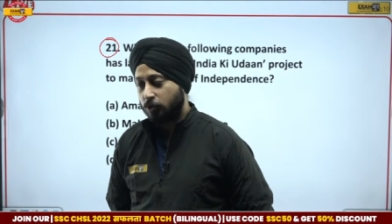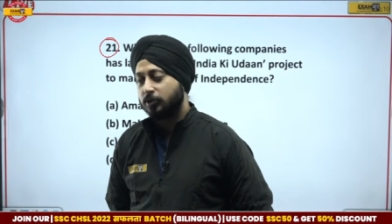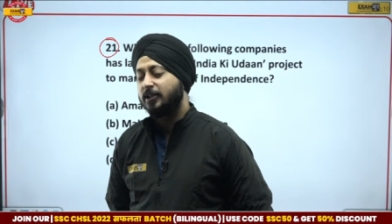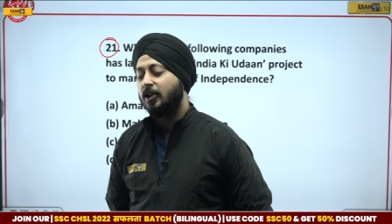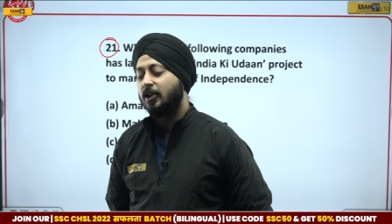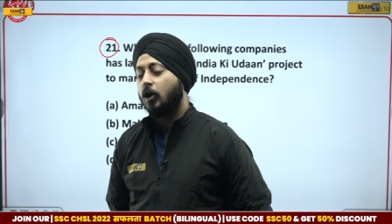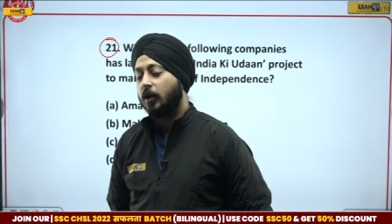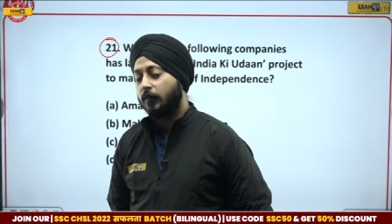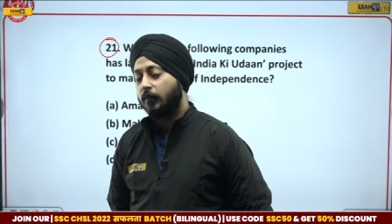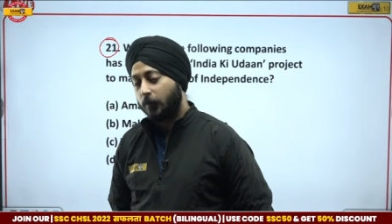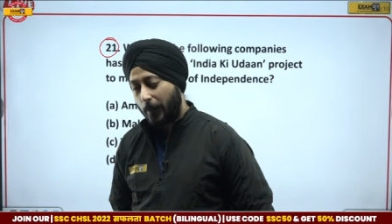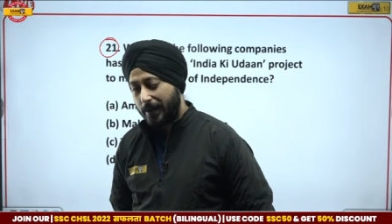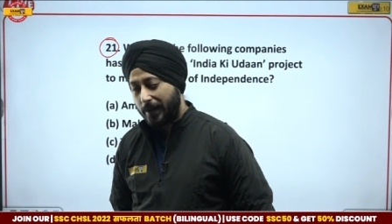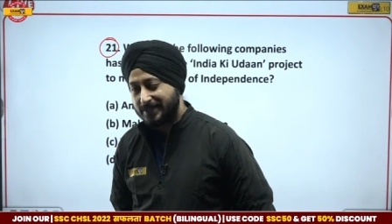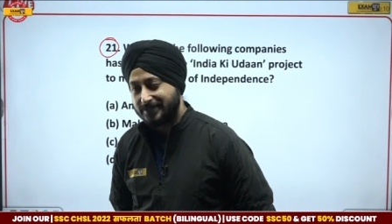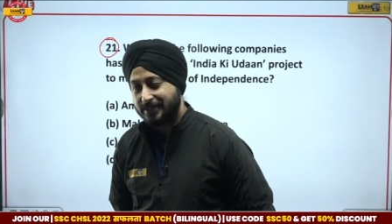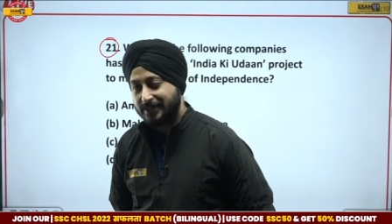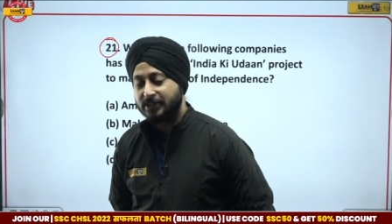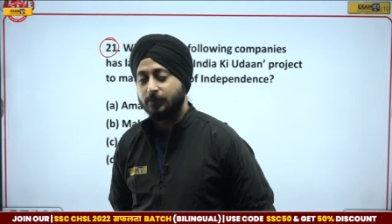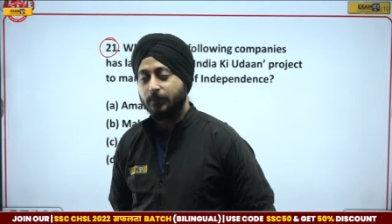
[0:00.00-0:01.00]
There are a lot of
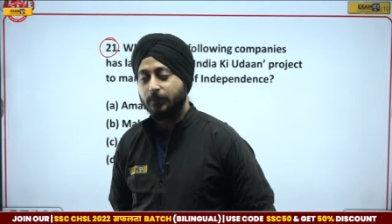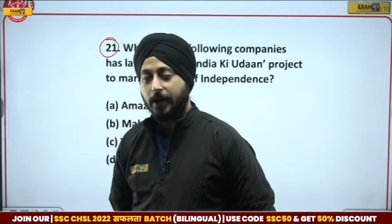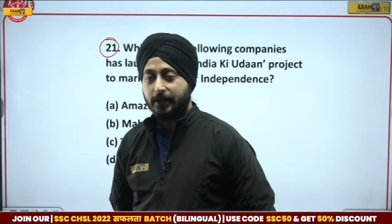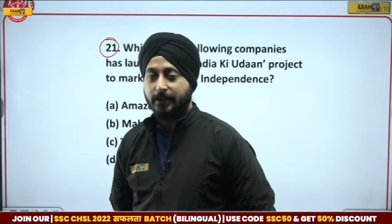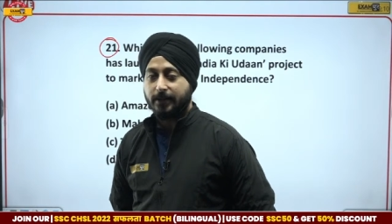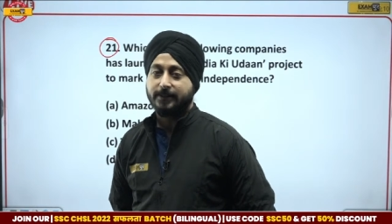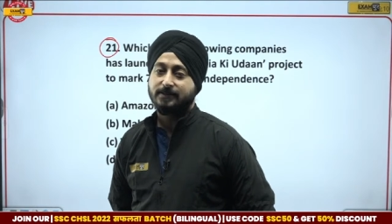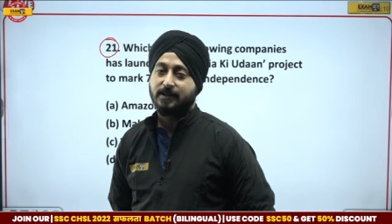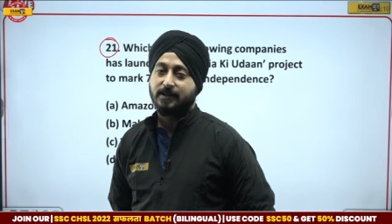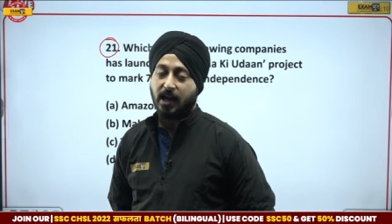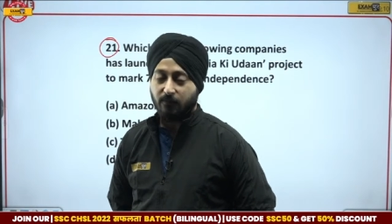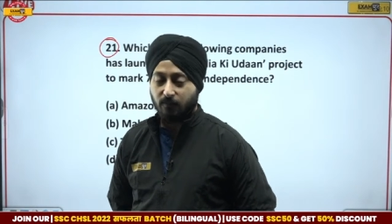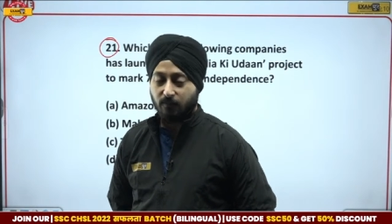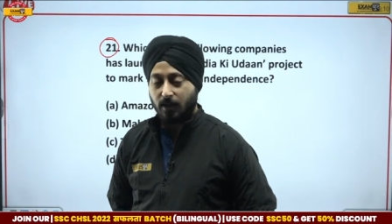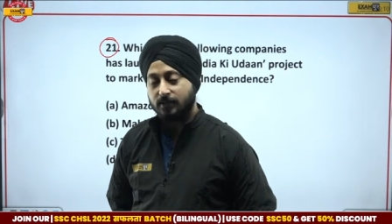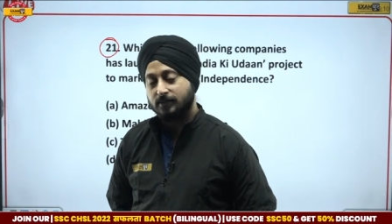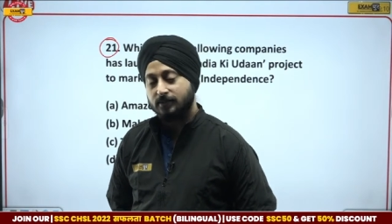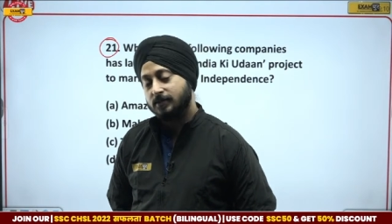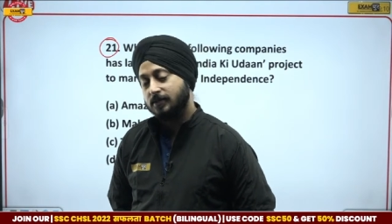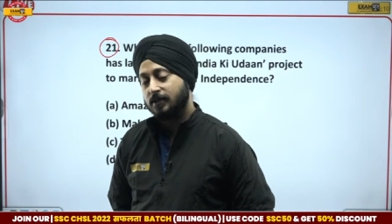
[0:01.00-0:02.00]
questions, practice, live
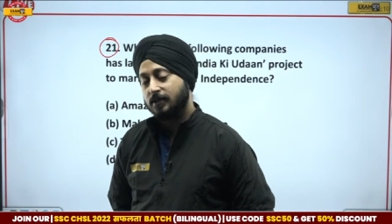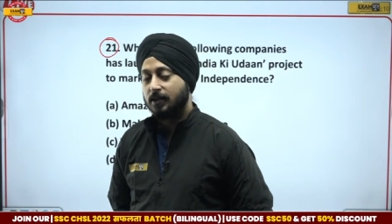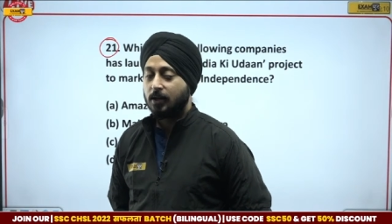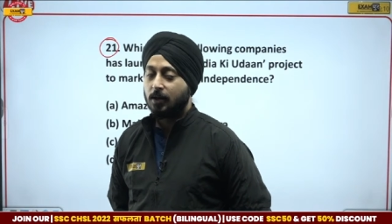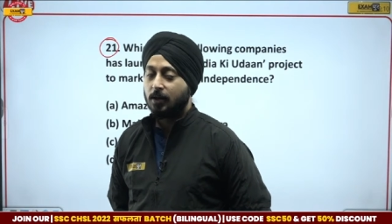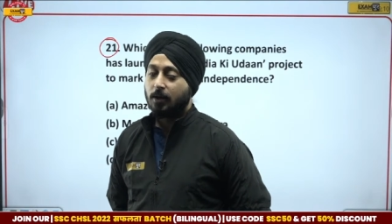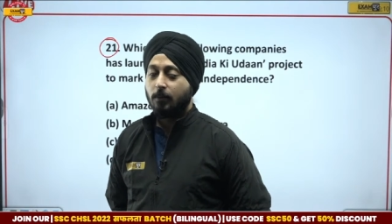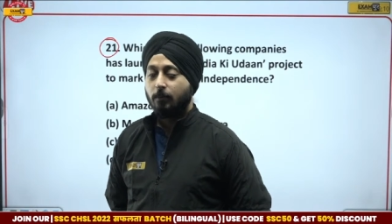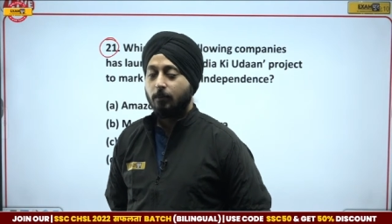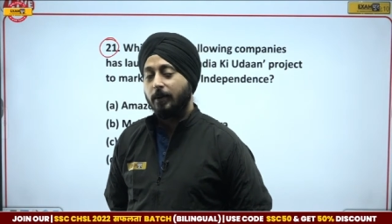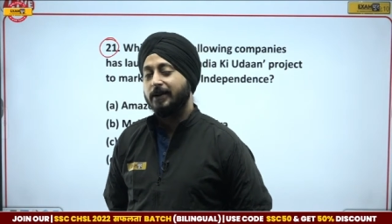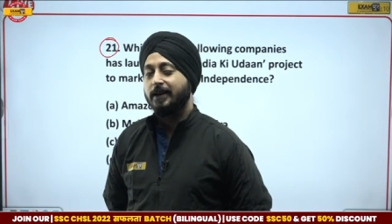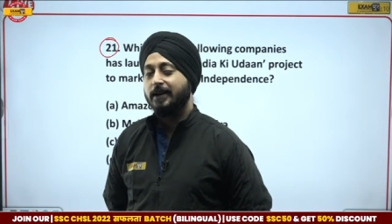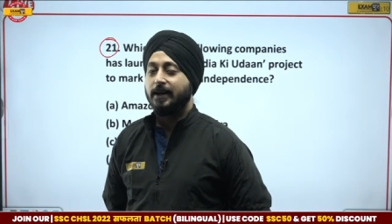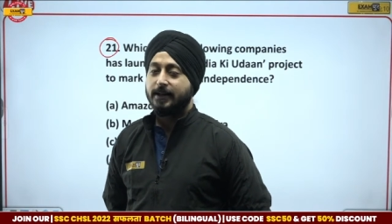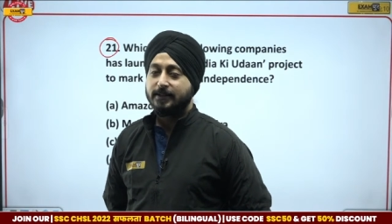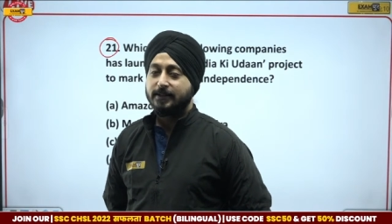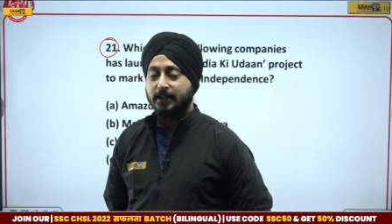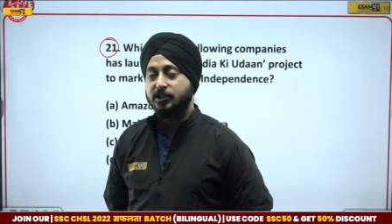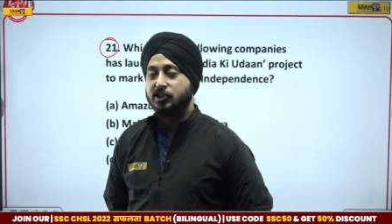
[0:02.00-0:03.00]
classes, but it
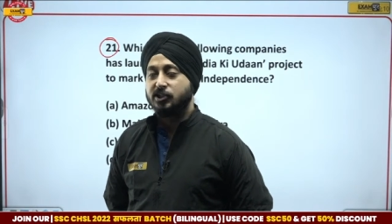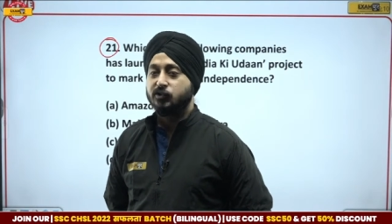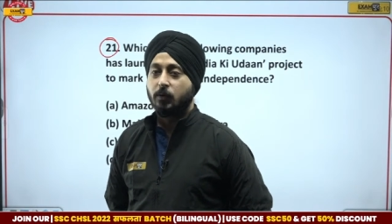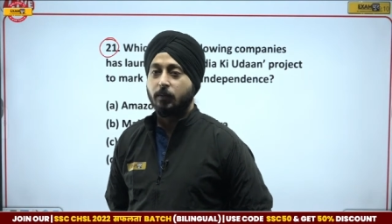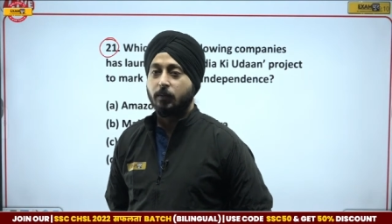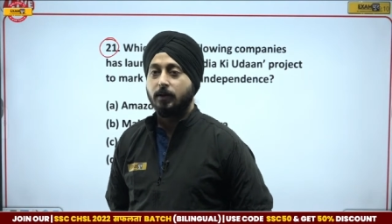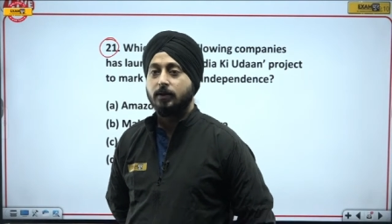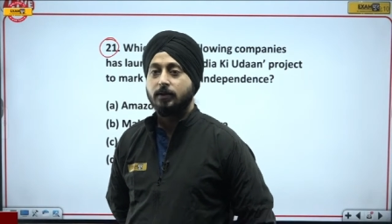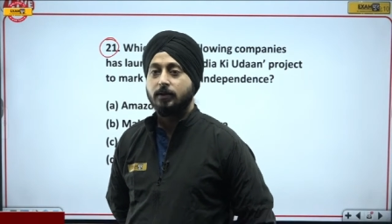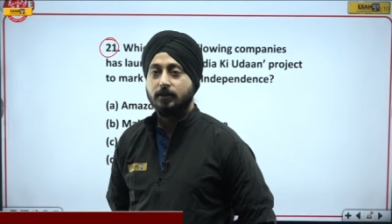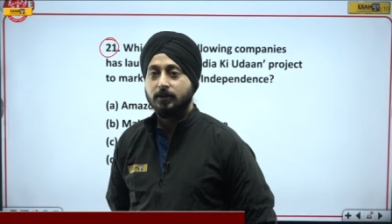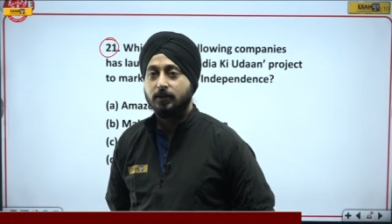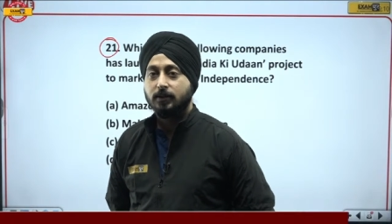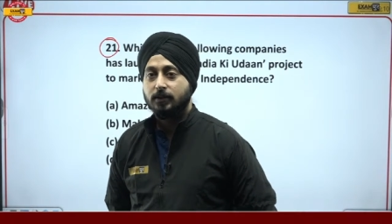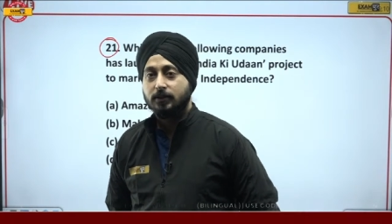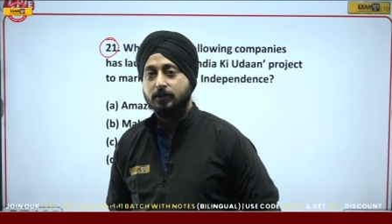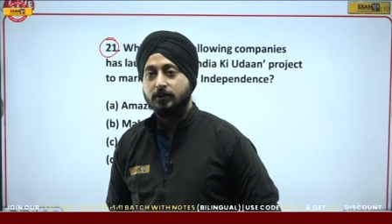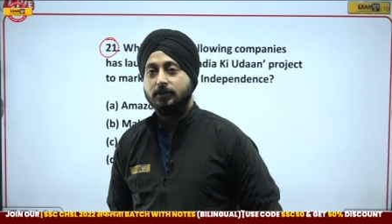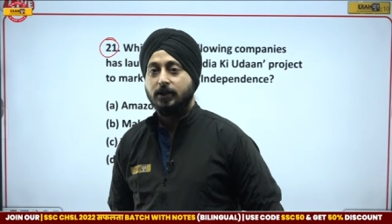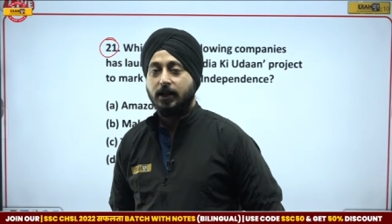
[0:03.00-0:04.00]
is achievable.
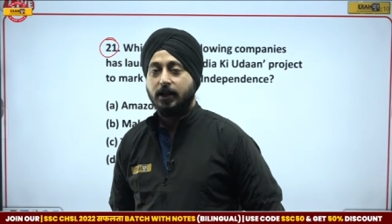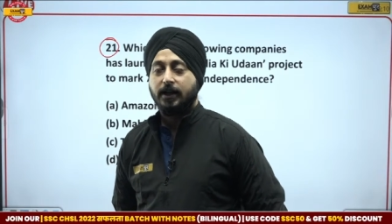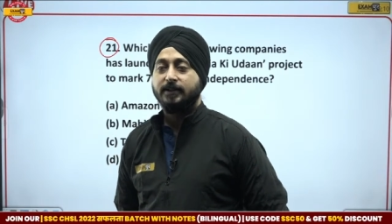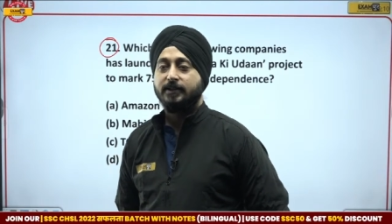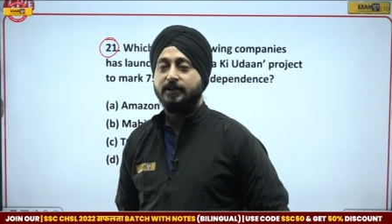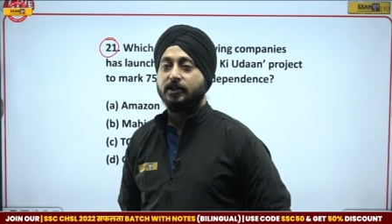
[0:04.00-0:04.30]
It is